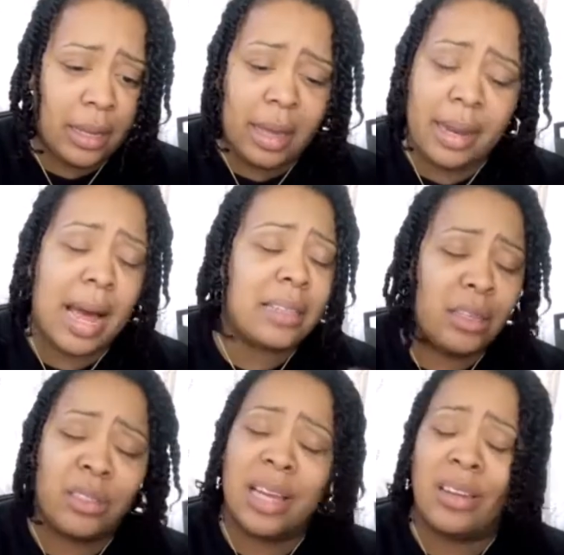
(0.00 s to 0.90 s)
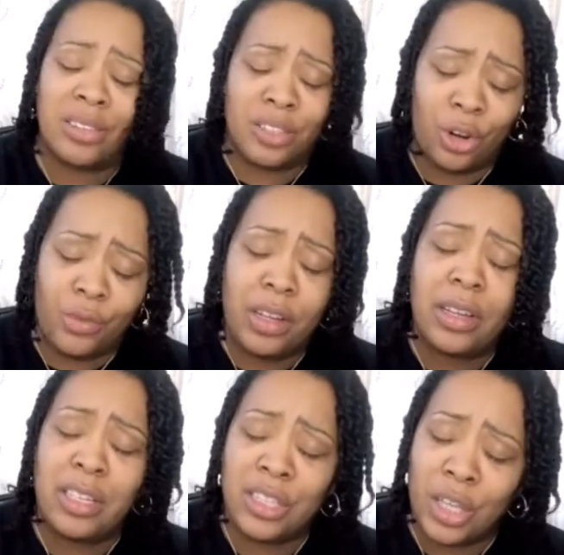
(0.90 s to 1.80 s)
And I still say
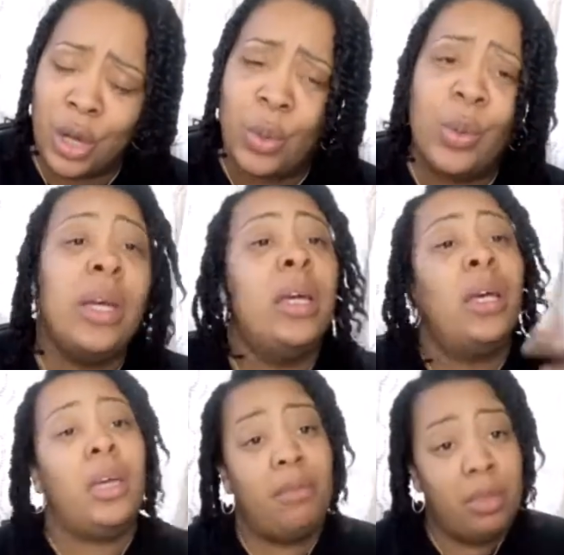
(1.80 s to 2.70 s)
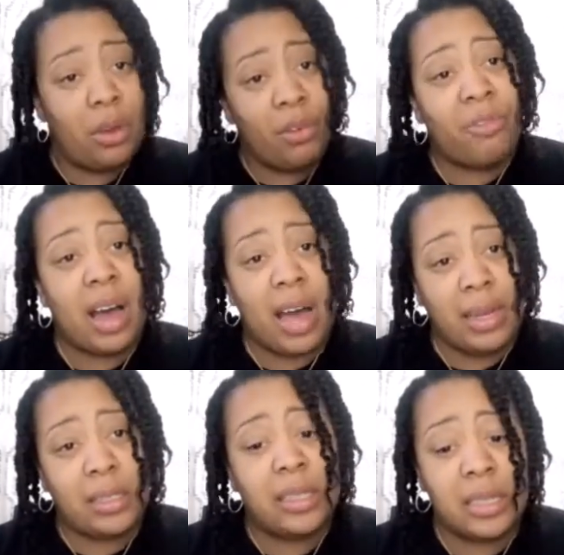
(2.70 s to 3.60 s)
deservingly so, even though
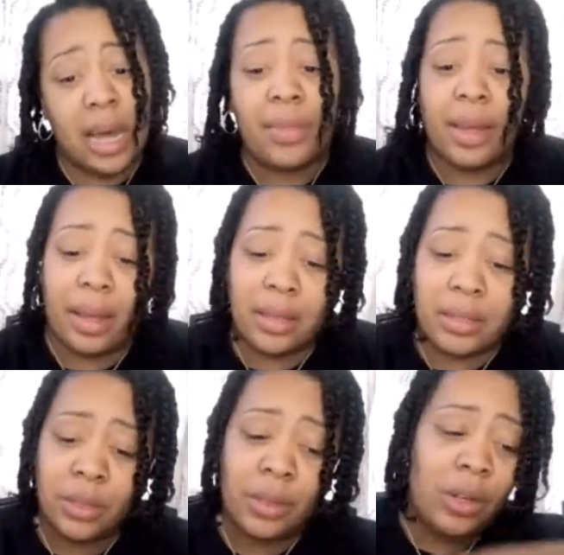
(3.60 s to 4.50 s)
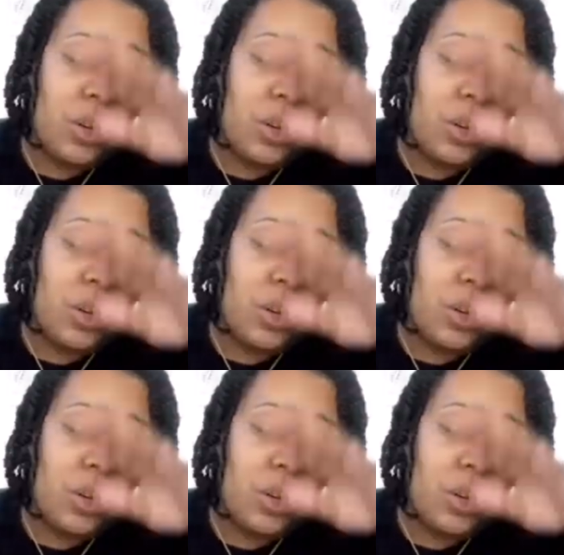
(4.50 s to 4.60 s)
violence is not the answer.